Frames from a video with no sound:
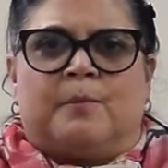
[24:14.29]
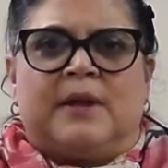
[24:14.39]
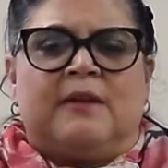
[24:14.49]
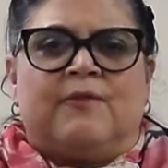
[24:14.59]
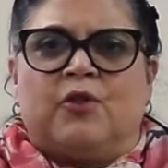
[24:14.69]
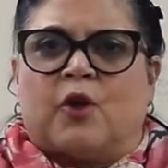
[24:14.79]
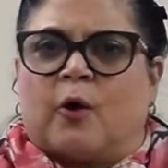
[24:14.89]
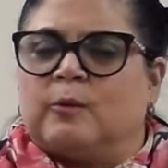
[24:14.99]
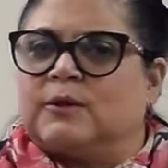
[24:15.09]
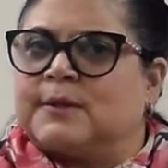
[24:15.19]
even
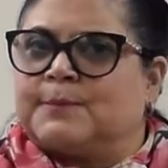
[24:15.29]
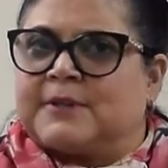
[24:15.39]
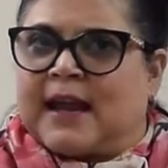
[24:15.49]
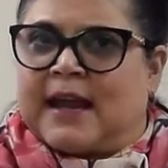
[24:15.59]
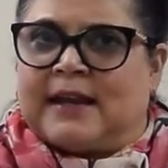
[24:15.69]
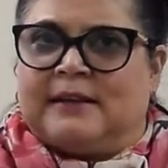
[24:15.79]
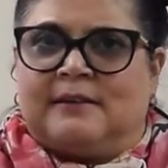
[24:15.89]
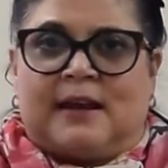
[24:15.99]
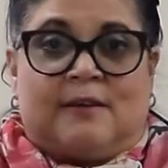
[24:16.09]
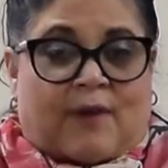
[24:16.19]
though it was
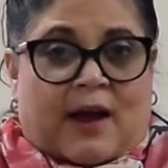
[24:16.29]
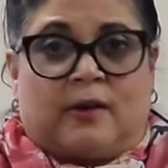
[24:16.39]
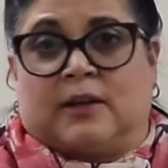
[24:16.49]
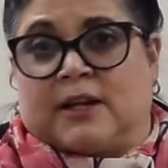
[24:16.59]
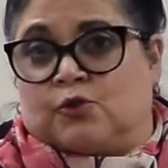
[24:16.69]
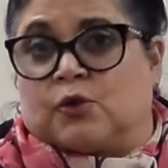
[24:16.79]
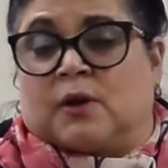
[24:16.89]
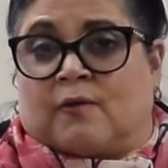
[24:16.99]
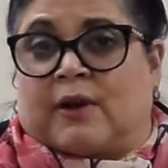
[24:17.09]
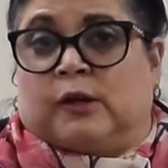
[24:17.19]
obtained in violation
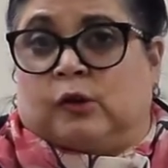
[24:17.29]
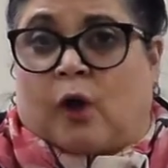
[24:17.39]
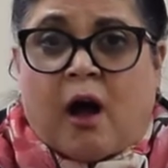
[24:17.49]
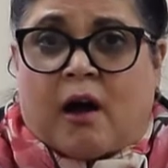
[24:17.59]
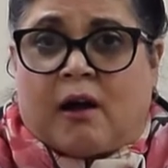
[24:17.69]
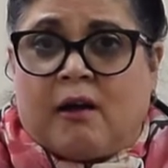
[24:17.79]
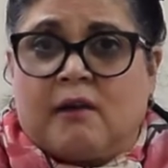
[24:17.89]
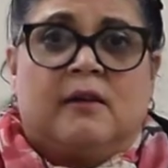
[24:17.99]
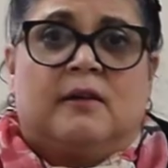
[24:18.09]
of a law.